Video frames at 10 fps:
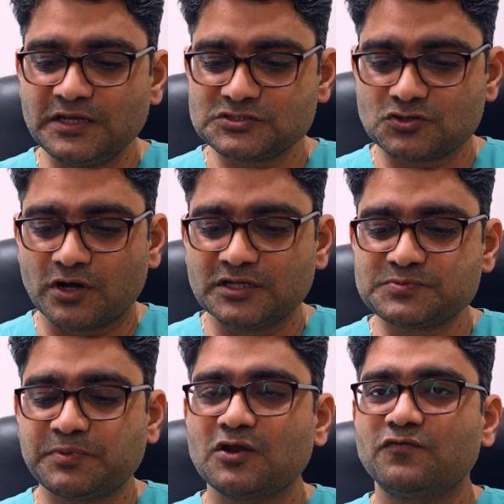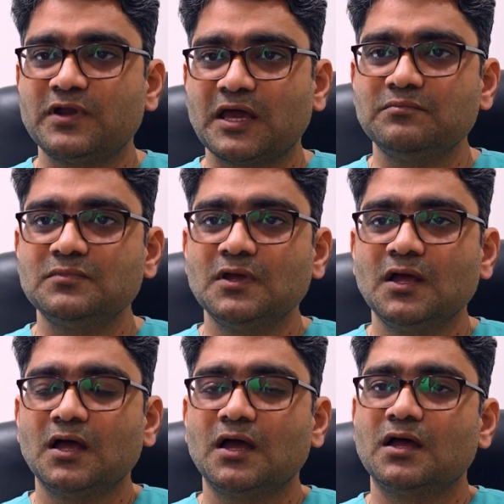very short span of time,
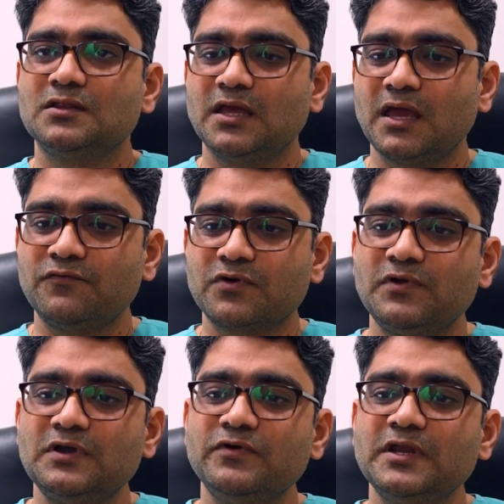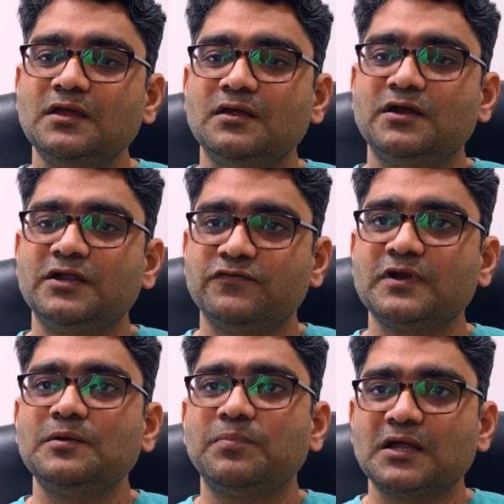they have traveled very
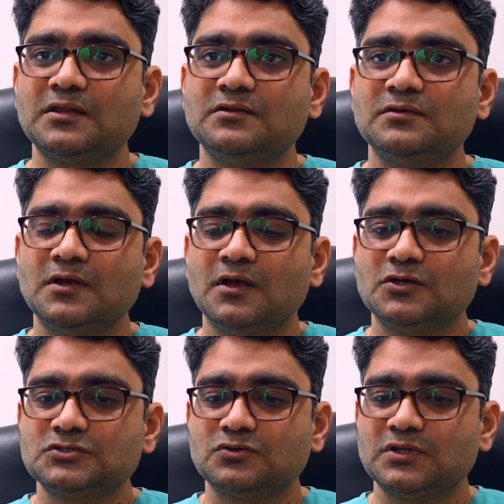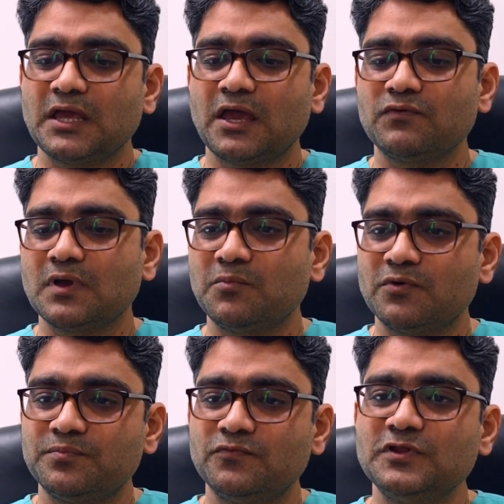difficult path. So they have come
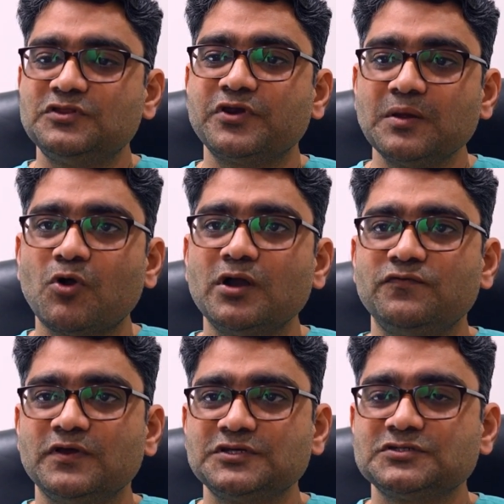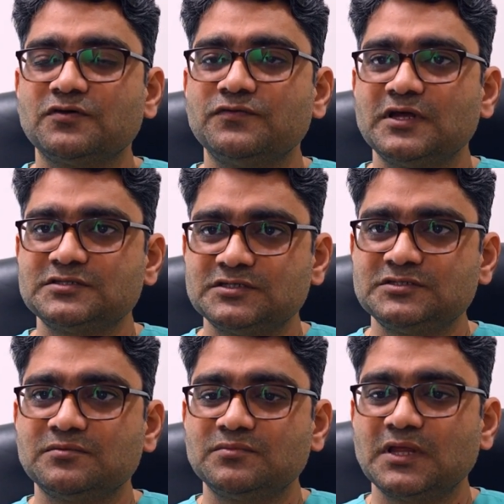up with 3 modifications of their
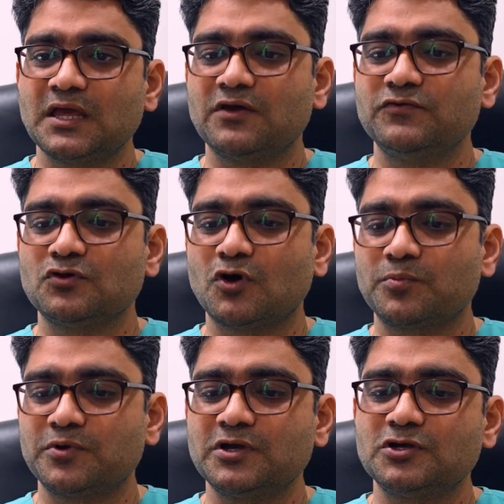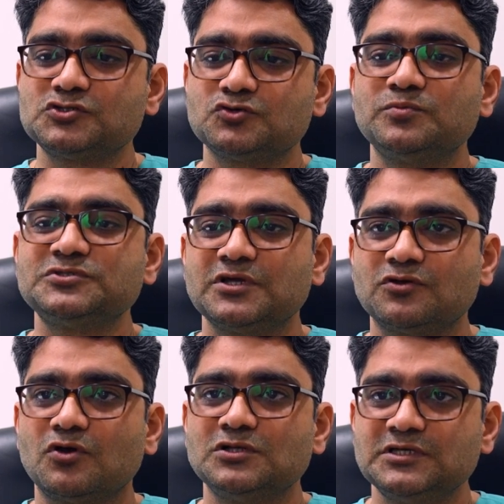system. They have incorporated so much
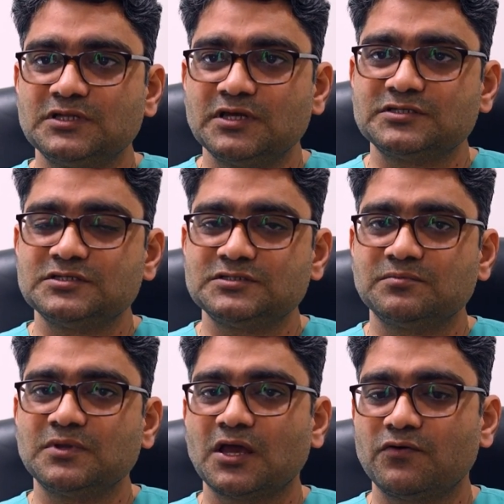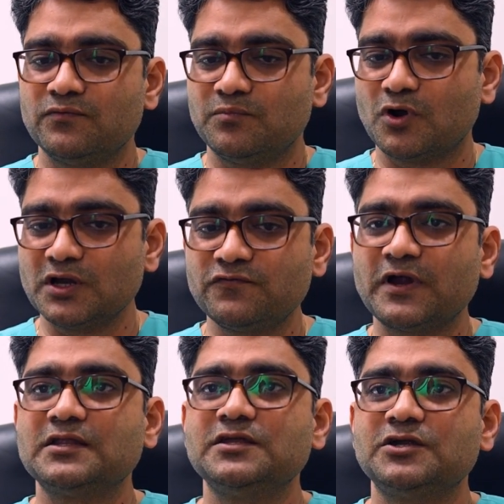technology in their system. They have
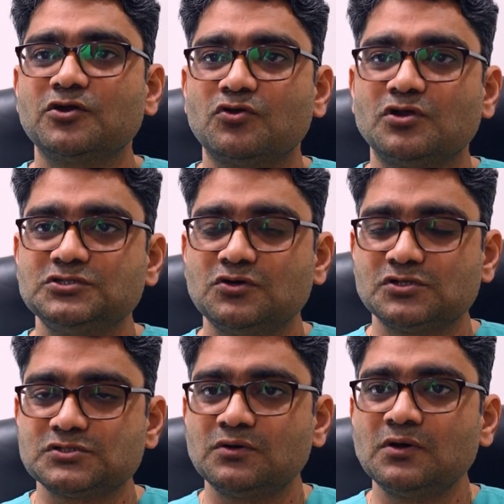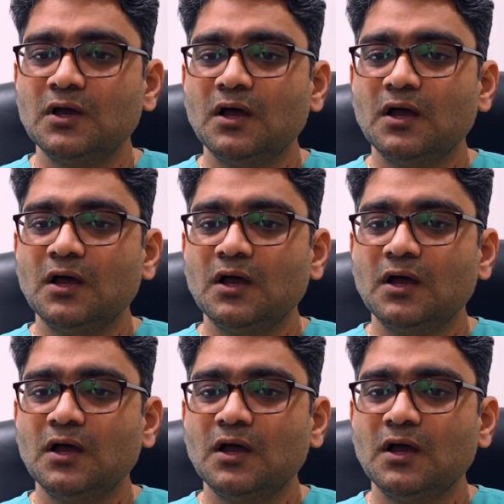modified their technology also